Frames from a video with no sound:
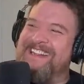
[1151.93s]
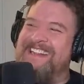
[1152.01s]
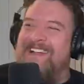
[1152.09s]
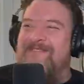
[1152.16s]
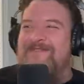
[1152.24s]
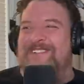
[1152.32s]
and
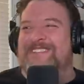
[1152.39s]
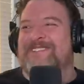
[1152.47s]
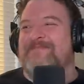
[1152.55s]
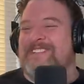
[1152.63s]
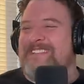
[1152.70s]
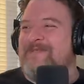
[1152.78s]
that was,
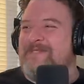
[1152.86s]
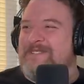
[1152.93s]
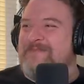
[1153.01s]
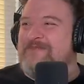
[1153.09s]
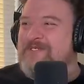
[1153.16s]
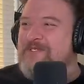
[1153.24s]
but there was
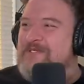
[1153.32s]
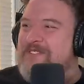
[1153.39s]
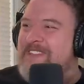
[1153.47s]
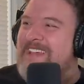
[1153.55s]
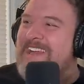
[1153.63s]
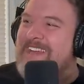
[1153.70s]
some truth
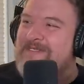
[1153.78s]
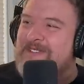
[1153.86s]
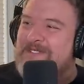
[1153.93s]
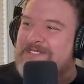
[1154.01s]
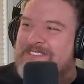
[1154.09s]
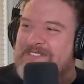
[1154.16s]
to that, even yeah.
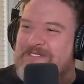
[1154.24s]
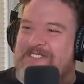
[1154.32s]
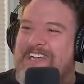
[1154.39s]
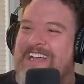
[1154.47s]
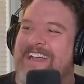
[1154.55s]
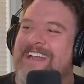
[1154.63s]
though it's
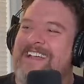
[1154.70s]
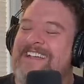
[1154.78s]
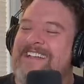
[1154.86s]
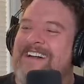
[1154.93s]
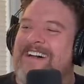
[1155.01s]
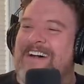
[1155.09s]
cliche.
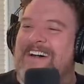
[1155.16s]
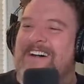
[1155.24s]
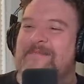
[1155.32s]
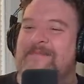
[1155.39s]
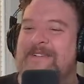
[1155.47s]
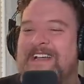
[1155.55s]

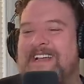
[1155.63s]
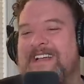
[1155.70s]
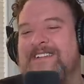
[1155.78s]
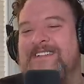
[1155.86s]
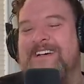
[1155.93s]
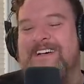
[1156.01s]
Um,
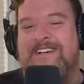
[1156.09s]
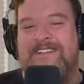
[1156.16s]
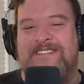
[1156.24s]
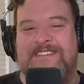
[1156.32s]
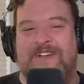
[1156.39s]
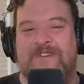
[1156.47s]
and uh,
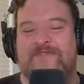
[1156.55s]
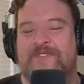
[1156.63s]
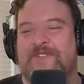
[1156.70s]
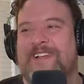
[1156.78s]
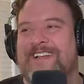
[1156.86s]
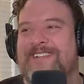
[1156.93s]

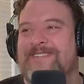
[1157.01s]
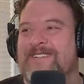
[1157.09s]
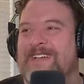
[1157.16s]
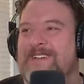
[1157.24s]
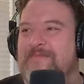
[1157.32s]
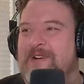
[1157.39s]
Scarfo like
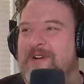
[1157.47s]
like